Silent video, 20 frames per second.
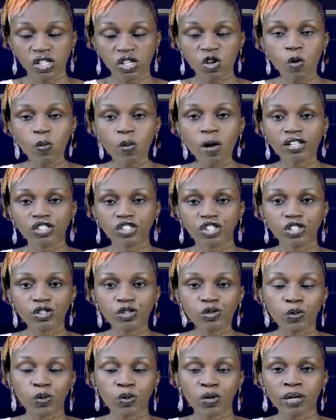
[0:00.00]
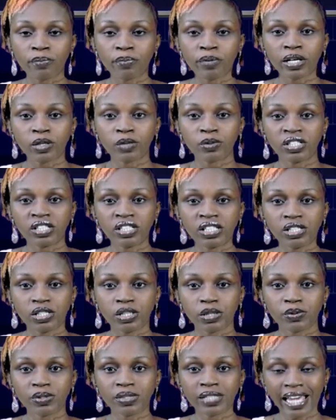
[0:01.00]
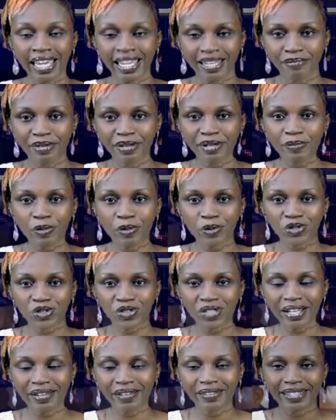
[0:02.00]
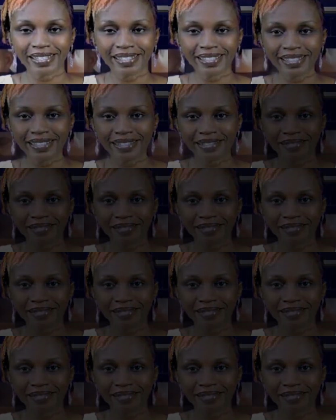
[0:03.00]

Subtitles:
take commercials, be right back with the details and many more. Stay connected.